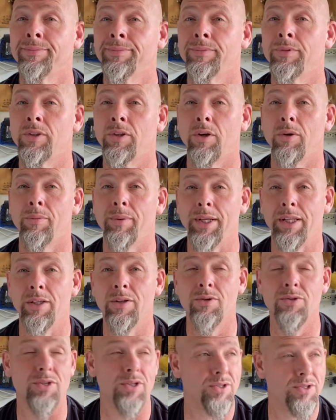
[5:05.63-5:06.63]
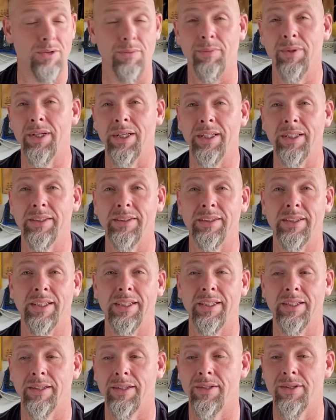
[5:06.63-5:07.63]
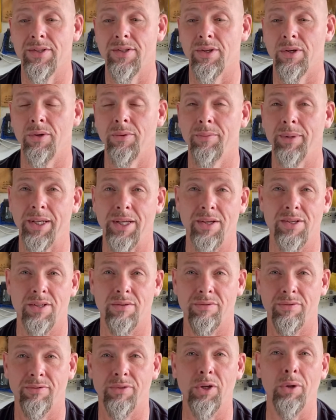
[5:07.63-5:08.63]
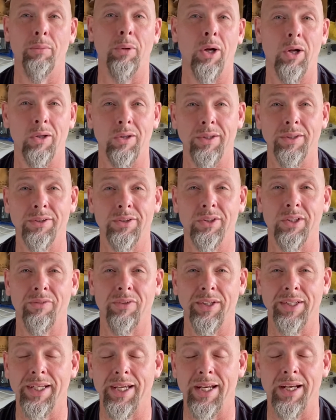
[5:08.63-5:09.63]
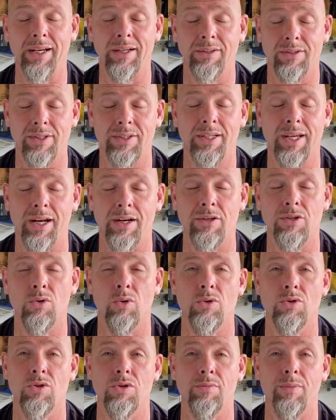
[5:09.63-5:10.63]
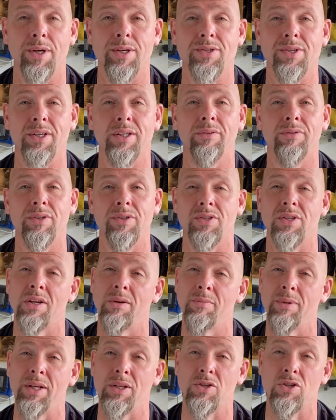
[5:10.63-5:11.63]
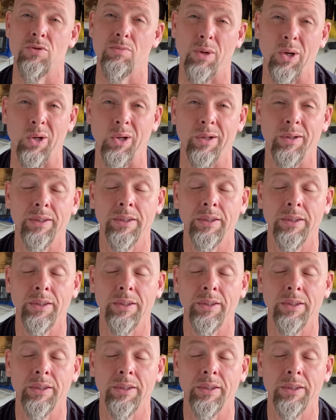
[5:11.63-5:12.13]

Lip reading: be losing some things, and so because of football and stuff like that, I kind of tortured myself instead of being smart.